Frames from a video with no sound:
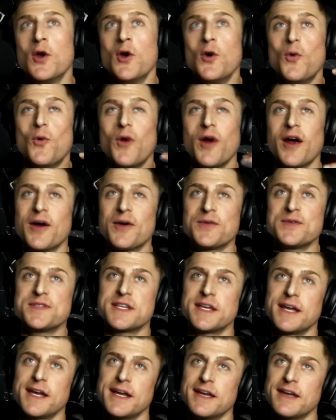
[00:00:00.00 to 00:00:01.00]
where I was
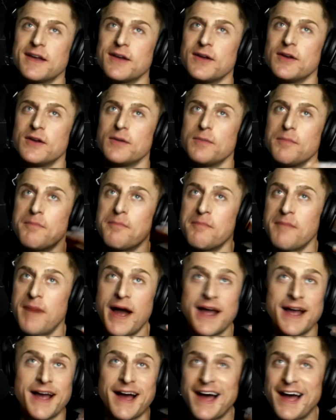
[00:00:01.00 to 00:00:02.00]
like,
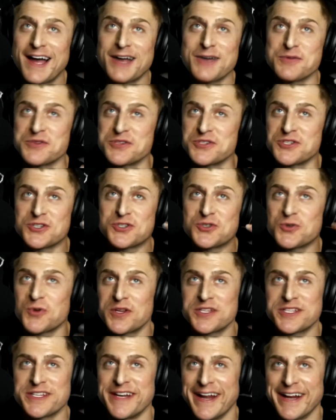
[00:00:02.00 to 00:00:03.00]
my eye was just
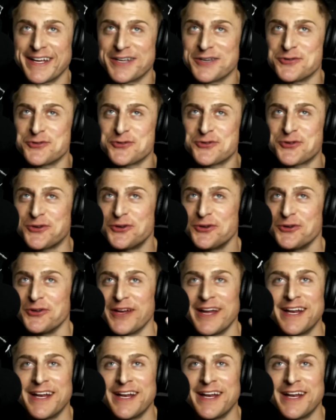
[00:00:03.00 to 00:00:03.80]
twitching out of control,